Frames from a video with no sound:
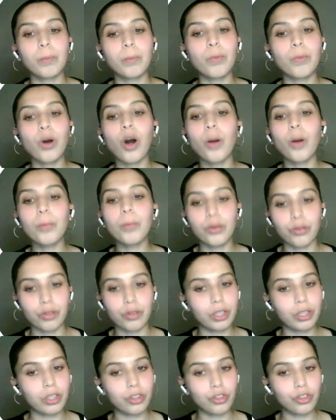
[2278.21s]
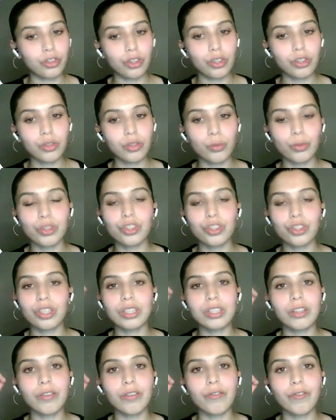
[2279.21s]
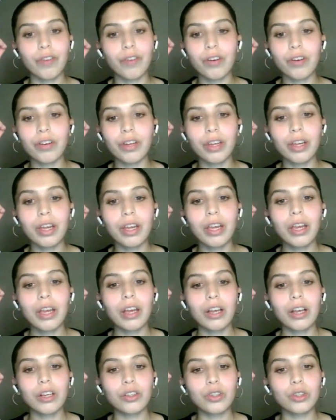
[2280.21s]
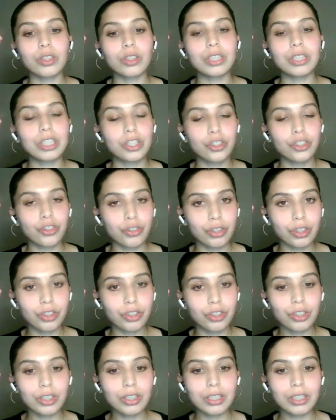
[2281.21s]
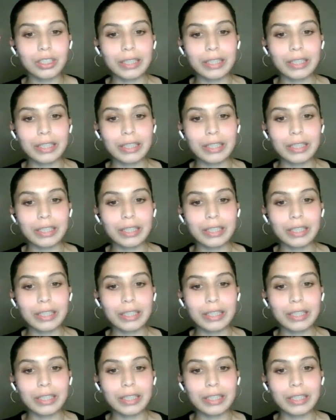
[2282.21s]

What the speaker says: pomegranate juice, which is a very good astringent,